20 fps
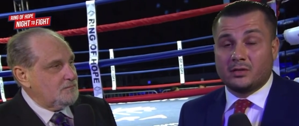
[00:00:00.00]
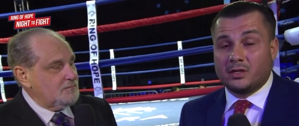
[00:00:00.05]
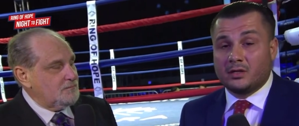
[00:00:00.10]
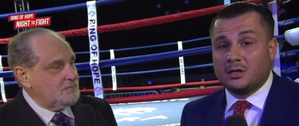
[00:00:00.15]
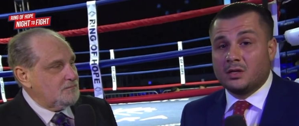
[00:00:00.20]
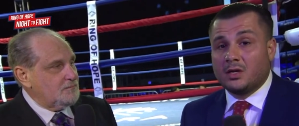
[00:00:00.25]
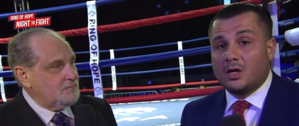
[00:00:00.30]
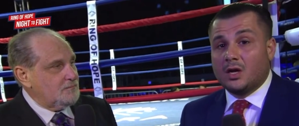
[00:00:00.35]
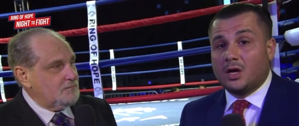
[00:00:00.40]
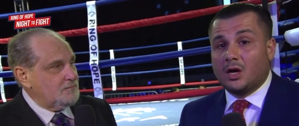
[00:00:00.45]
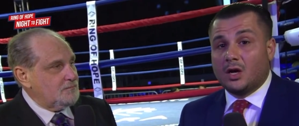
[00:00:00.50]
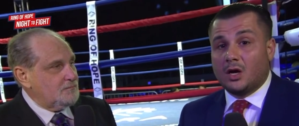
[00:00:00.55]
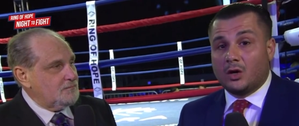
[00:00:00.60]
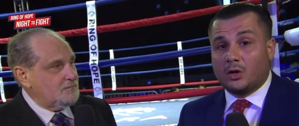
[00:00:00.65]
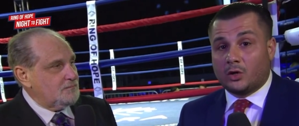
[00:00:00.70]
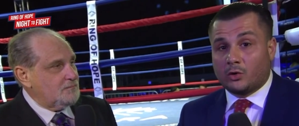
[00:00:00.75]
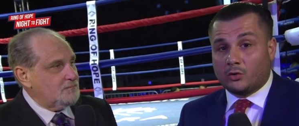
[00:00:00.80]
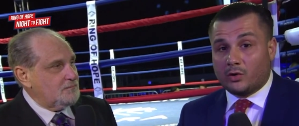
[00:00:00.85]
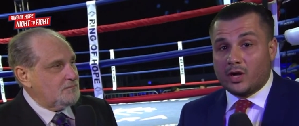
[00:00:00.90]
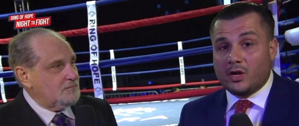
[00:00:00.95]
Speaker 1: And a
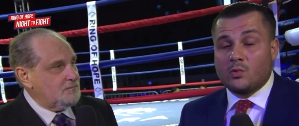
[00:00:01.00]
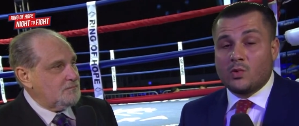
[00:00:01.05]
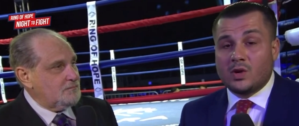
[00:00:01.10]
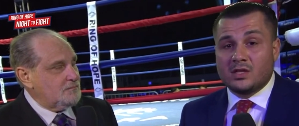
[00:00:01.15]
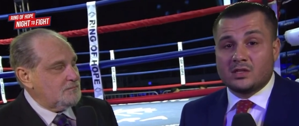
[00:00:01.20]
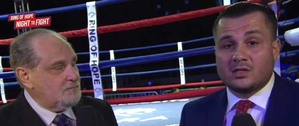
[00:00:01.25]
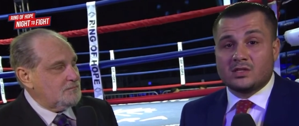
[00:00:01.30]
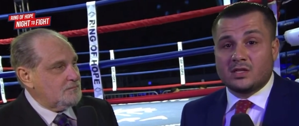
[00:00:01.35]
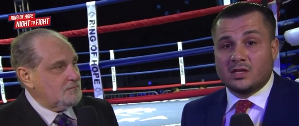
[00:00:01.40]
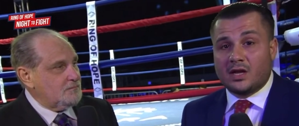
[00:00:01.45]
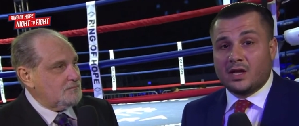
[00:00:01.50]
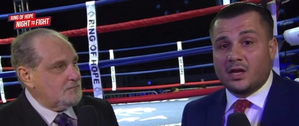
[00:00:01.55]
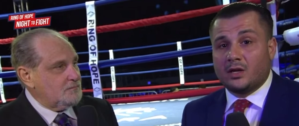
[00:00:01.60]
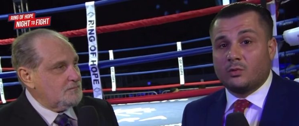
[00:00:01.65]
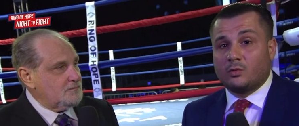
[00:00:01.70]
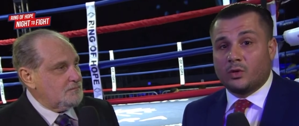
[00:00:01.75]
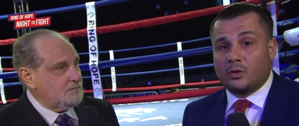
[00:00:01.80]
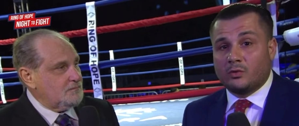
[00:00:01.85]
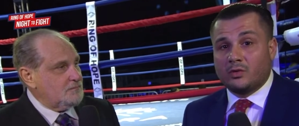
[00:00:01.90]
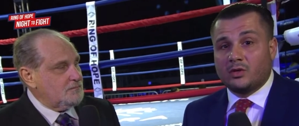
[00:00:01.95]
great win
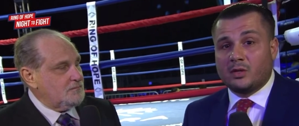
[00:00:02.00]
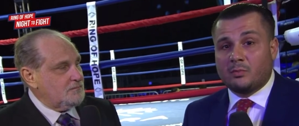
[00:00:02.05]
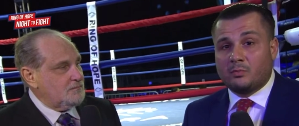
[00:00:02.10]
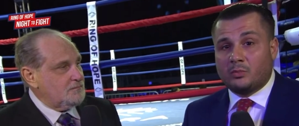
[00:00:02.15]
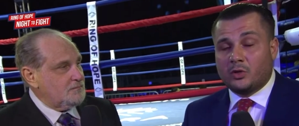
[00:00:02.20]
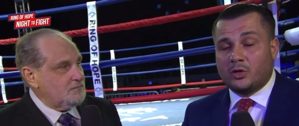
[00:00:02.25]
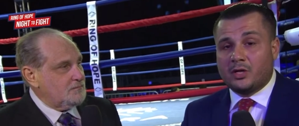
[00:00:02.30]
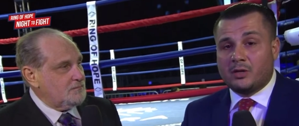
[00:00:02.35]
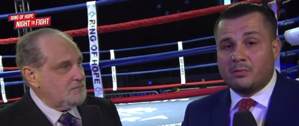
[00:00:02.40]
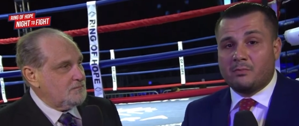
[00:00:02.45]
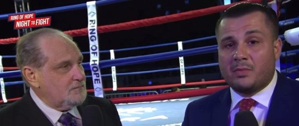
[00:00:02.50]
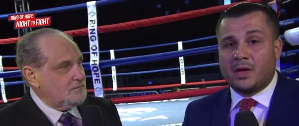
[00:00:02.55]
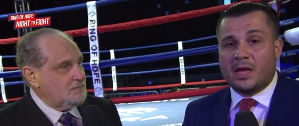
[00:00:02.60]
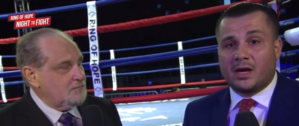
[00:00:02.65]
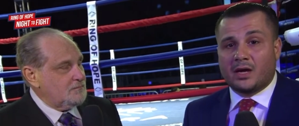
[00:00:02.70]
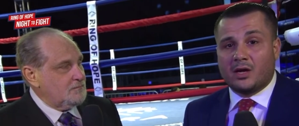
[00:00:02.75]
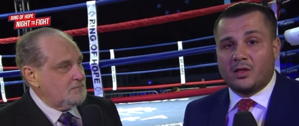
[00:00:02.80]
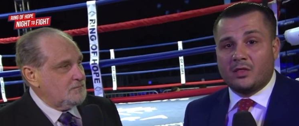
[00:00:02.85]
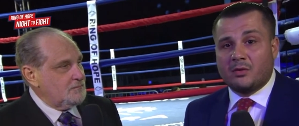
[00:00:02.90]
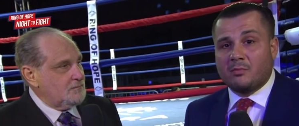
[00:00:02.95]
tonight would really put him
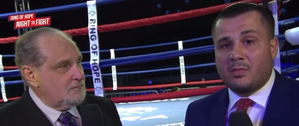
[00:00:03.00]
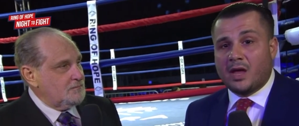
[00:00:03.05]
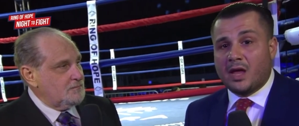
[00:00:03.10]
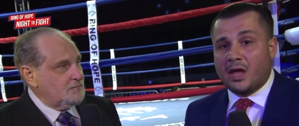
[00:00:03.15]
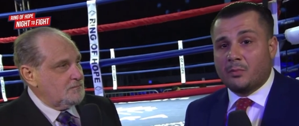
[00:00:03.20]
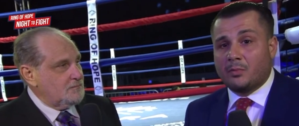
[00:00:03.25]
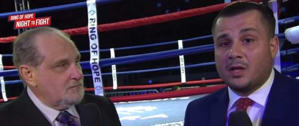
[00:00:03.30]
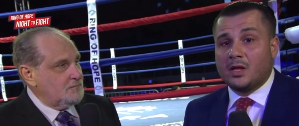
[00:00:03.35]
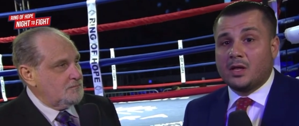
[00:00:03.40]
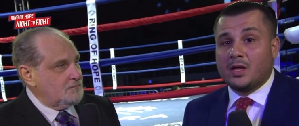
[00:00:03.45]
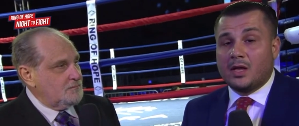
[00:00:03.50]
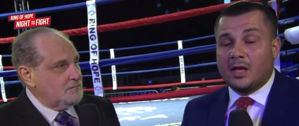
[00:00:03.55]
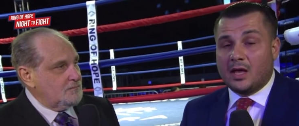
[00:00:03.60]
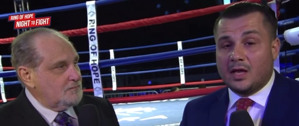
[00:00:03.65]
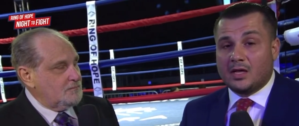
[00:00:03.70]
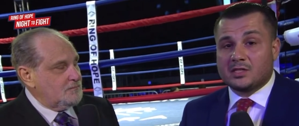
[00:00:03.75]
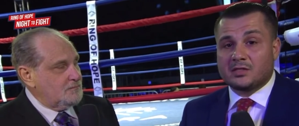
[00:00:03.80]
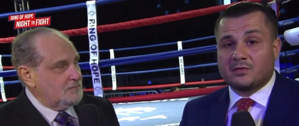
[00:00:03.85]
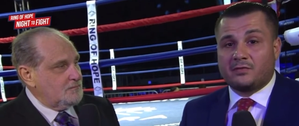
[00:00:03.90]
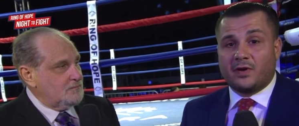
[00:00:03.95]
back on the map
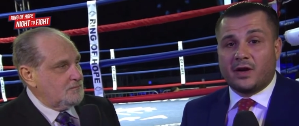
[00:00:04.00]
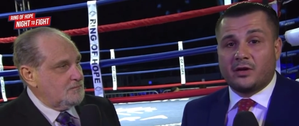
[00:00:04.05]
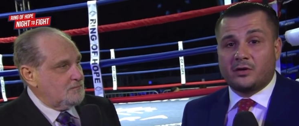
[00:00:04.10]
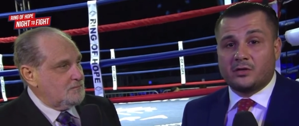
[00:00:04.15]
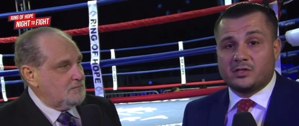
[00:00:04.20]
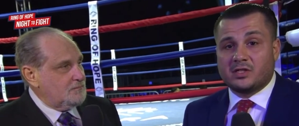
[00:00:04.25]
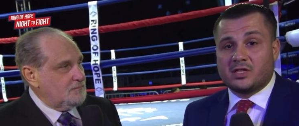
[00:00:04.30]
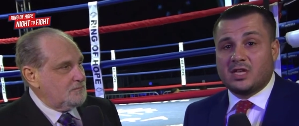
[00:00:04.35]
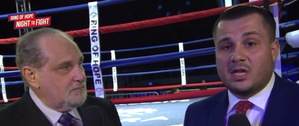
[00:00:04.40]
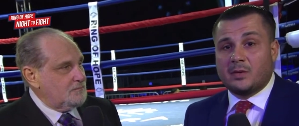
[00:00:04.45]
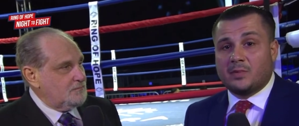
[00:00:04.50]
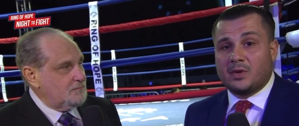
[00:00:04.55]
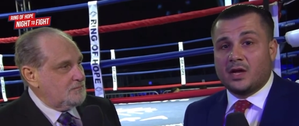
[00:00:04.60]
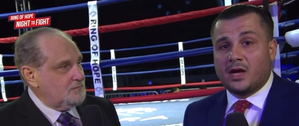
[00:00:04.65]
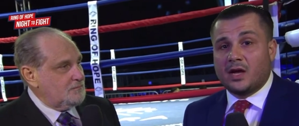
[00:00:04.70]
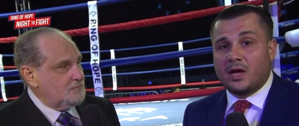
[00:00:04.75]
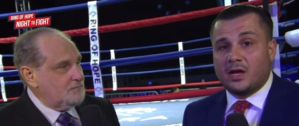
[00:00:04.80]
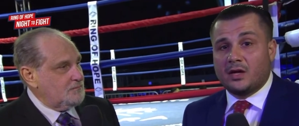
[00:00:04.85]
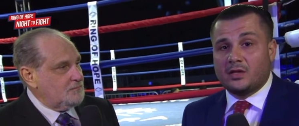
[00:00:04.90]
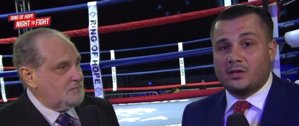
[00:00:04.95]
as a fighter to keep an
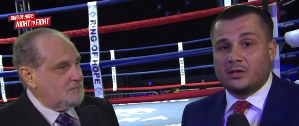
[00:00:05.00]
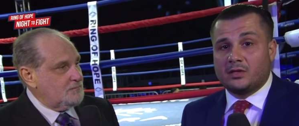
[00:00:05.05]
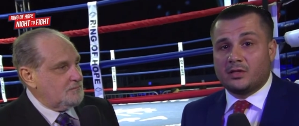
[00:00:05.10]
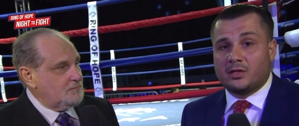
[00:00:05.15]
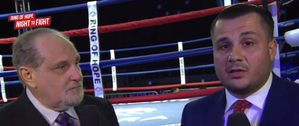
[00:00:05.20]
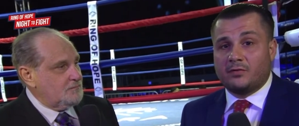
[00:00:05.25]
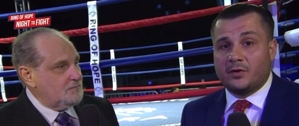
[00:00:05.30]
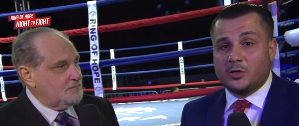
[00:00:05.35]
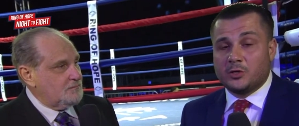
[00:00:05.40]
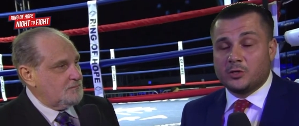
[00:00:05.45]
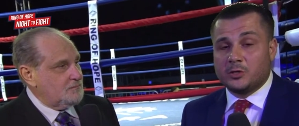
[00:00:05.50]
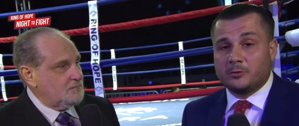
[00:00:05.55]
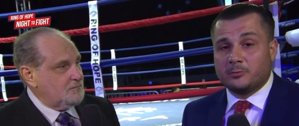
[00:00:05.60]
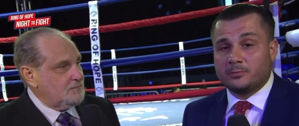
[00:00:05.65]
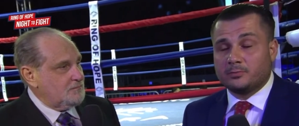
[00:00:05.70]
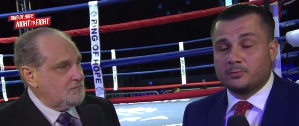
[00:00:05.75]
eye on in the division.